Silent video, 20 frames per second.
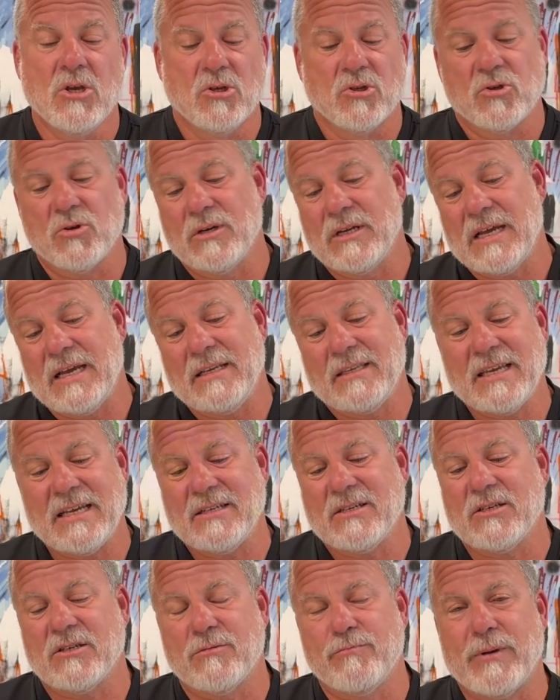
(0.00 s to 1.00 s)
So it
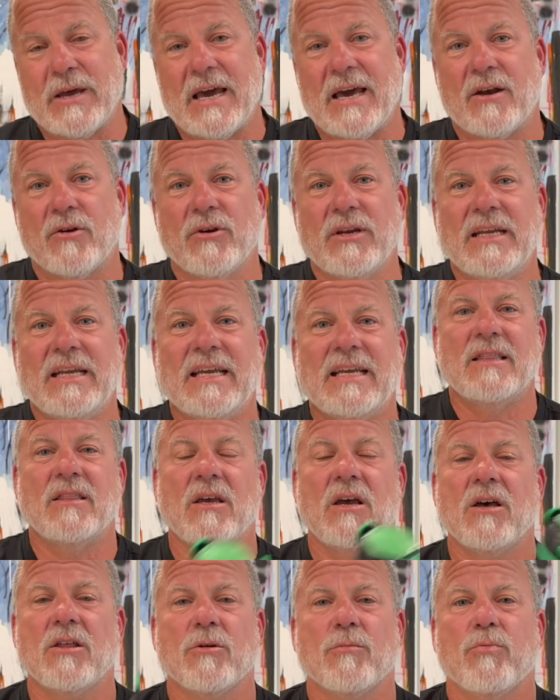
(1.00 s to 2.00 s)
takes this battery,
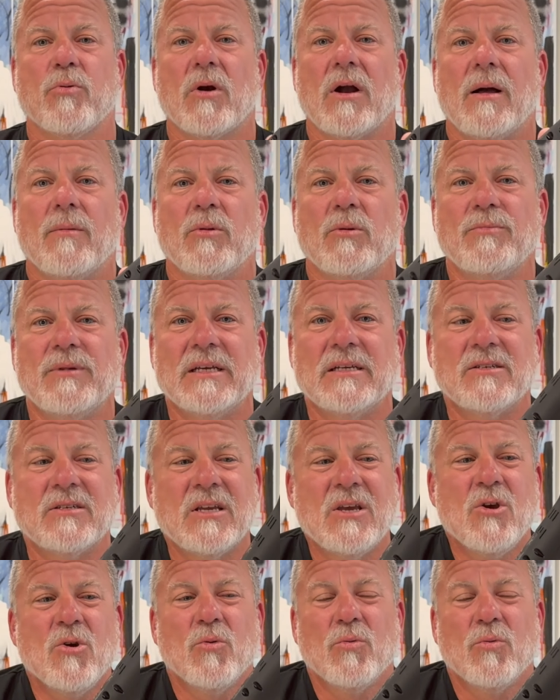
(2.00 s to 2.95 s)
the other problem is,